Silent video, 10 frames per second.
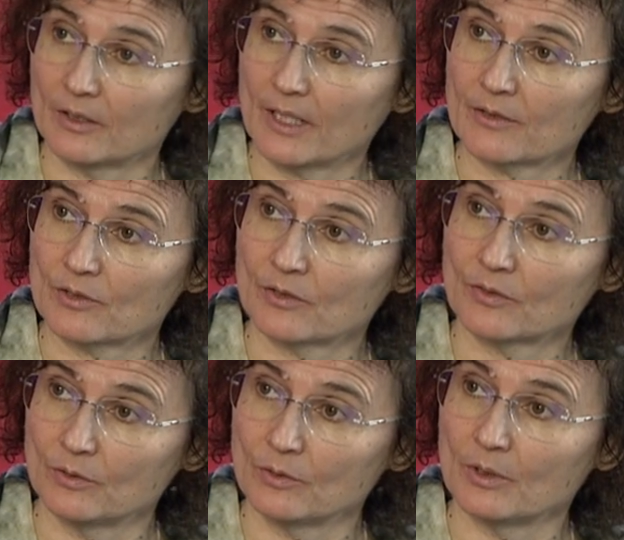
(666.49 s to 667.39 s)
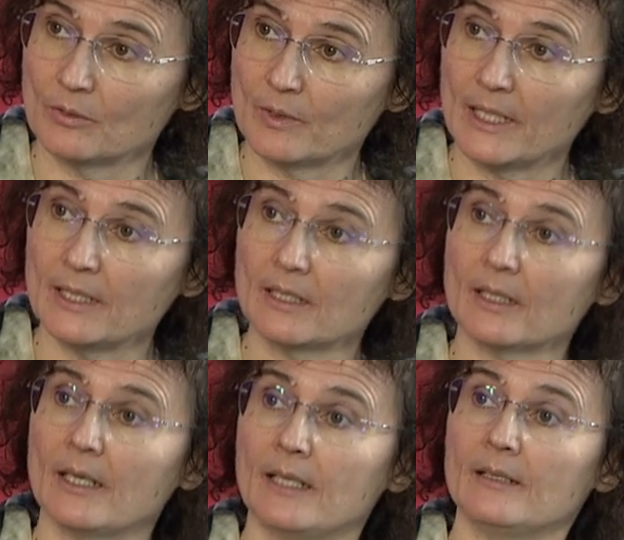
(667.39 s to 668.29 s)
and those synapses
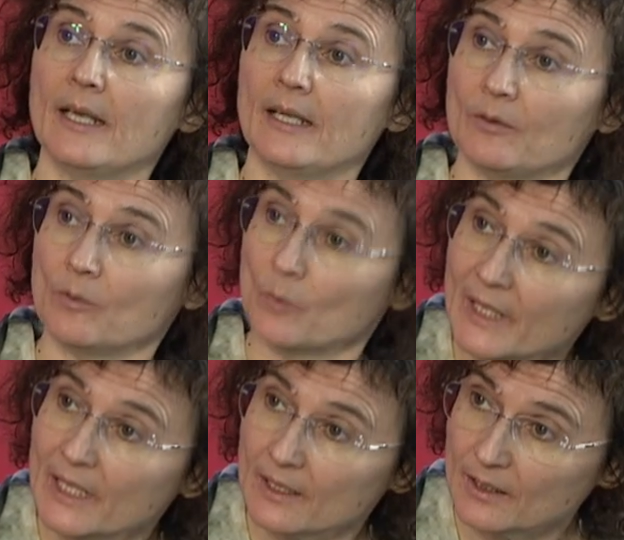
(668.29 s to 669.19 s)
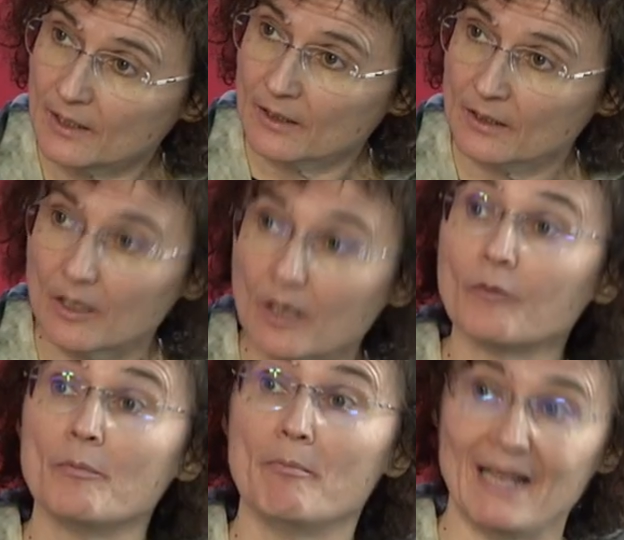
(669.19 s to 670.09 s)
are more likely to be
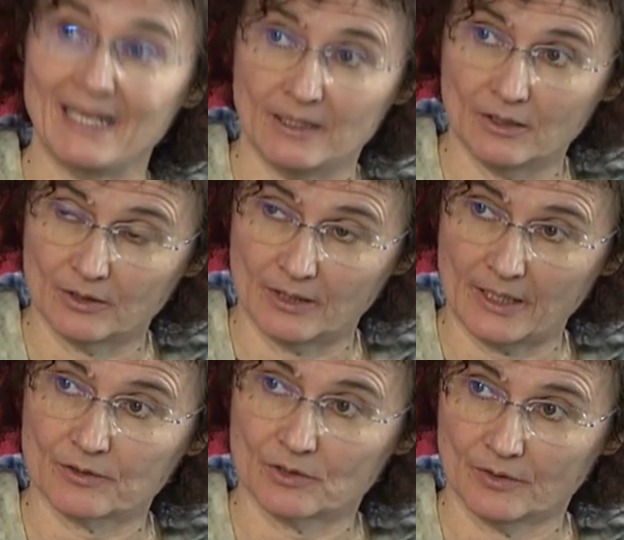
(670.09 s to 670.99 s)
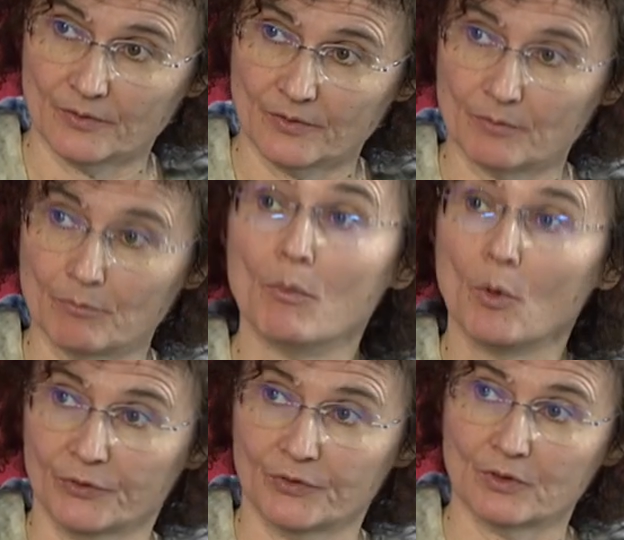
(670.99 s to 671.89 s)
protected from this
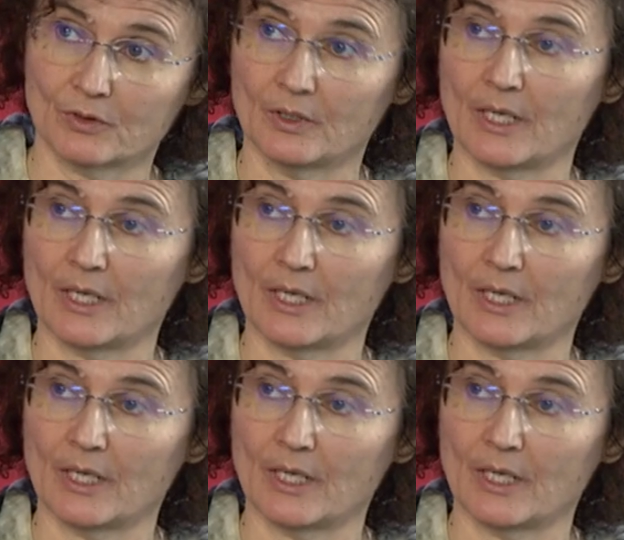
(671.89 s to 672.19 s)
process of